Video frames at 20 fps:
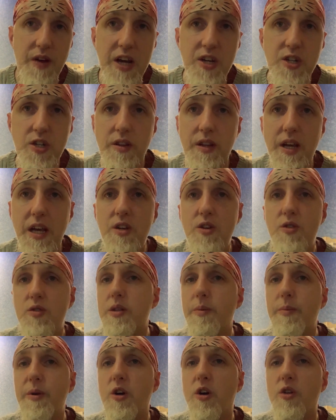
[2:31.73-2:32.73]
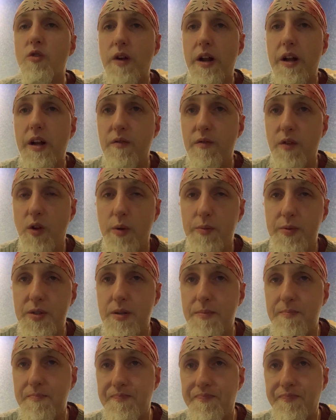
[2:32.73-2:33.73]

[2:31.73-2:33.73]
Asia, they use something called red envelopes.